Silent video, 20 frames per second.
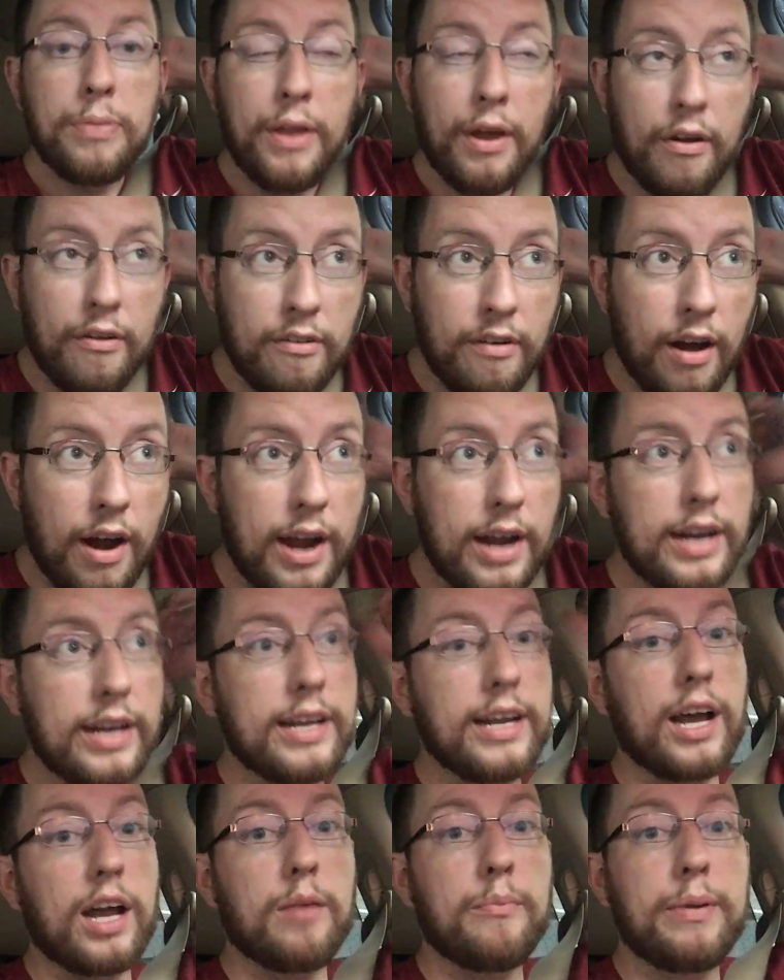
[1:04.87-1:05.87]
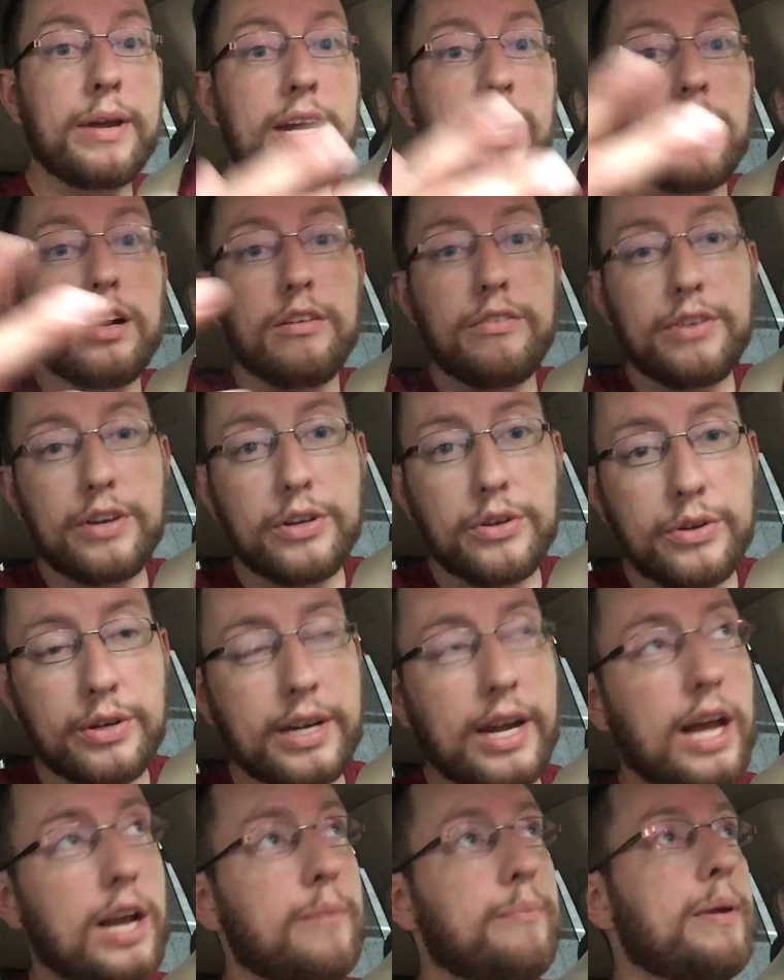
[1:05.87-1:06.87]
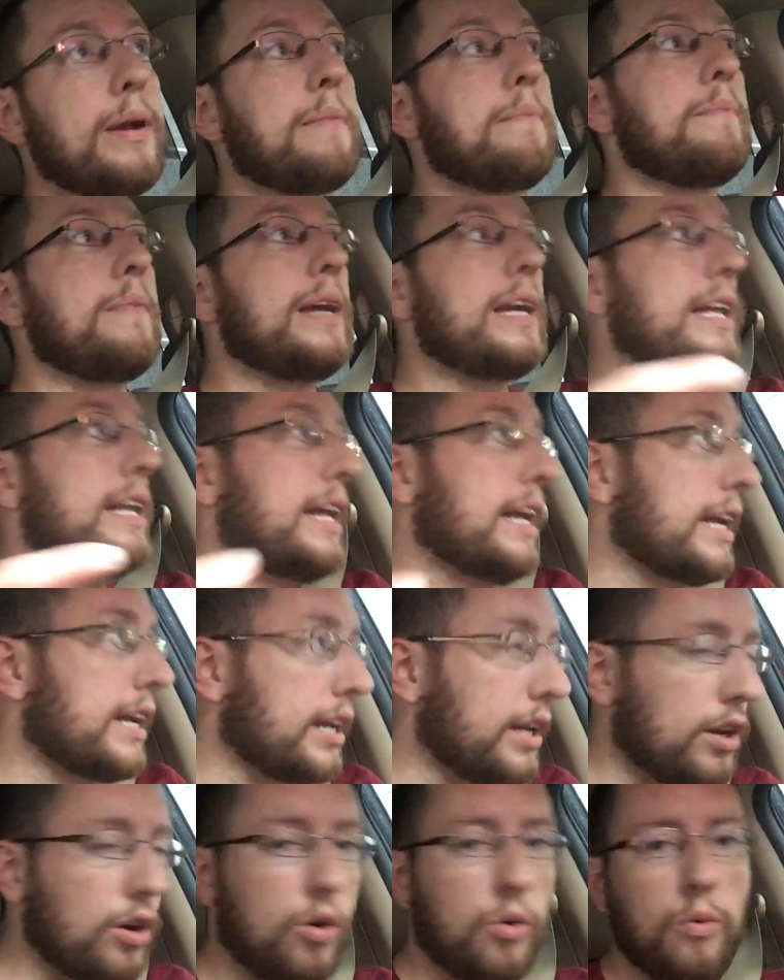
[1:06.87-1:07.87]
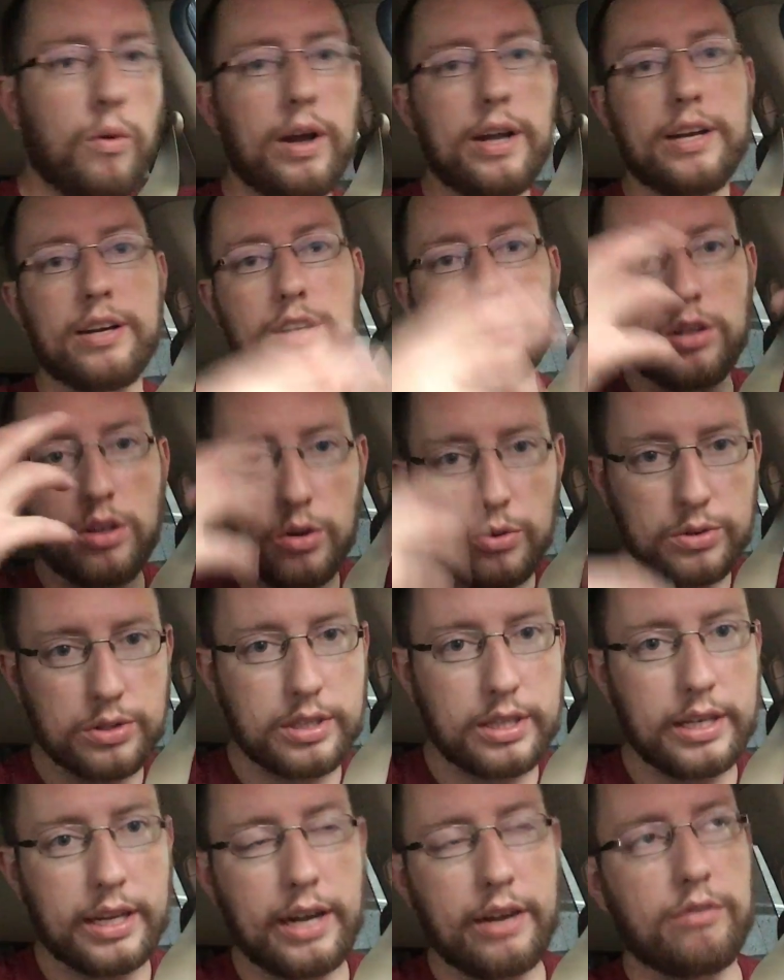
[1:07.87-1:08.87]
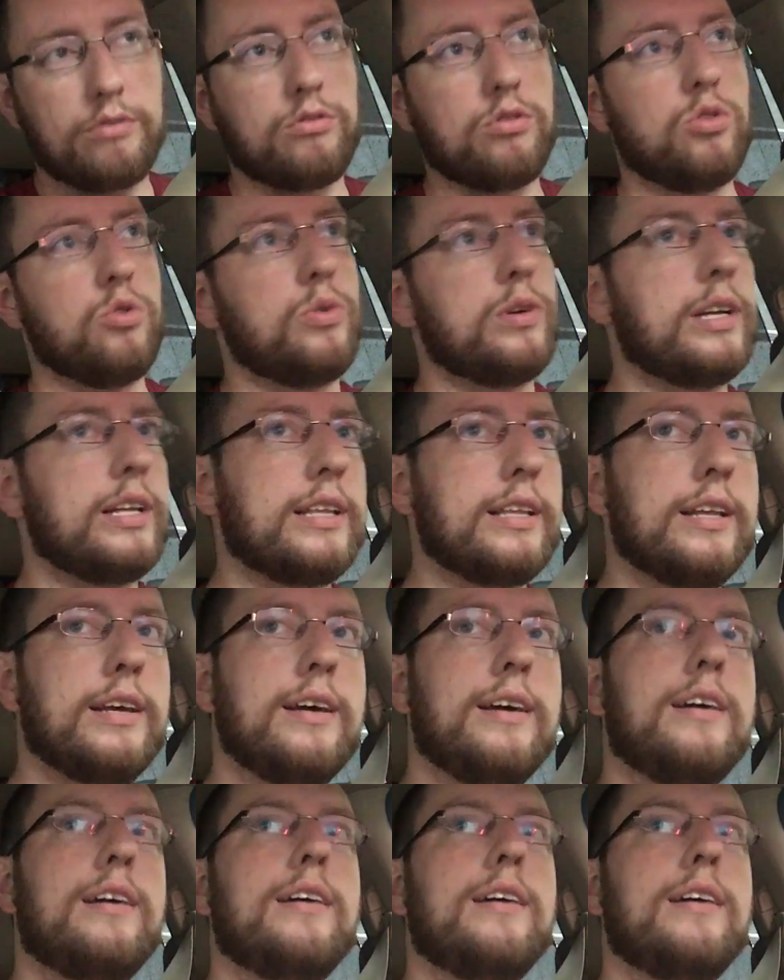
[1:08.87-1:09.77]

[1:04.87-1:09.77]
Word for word: All right, you got a big interview. You got a big meeting. You don't want your clothes to get ruined.